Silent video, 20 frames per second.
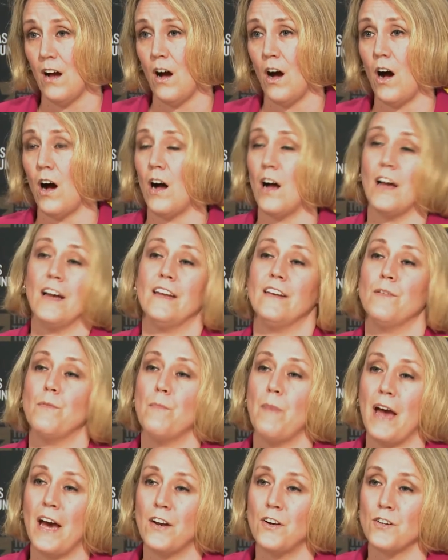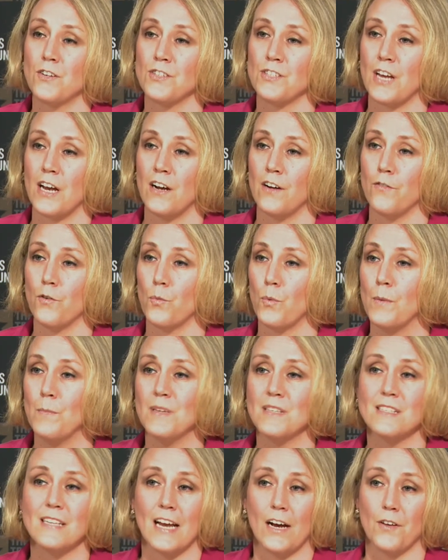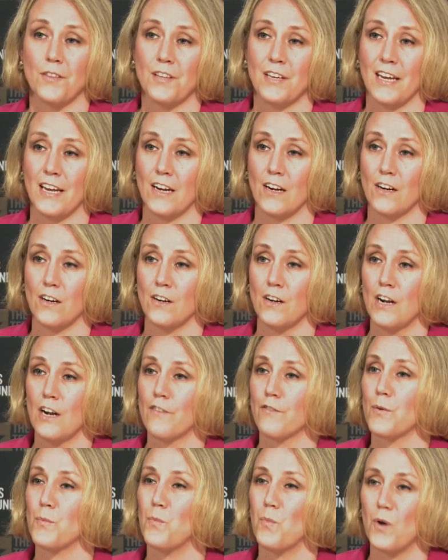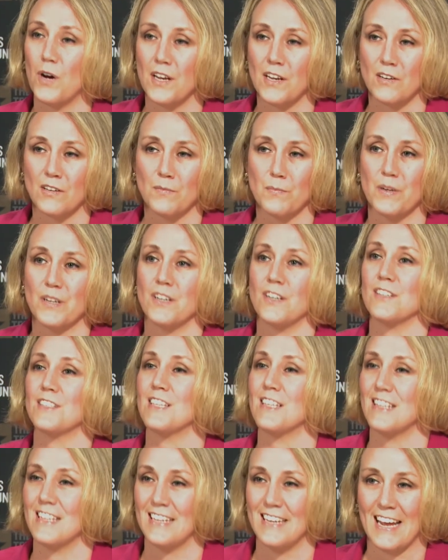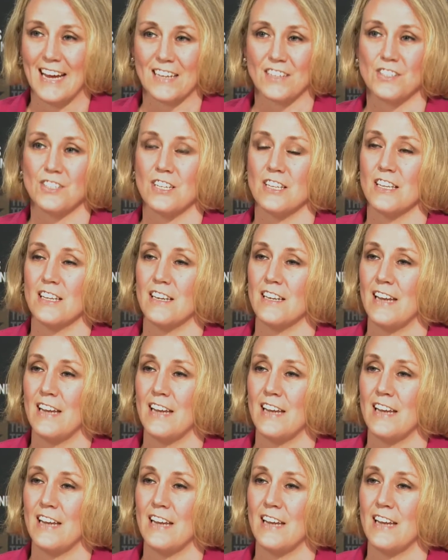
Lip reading: on matters of women's health care from one bill to the next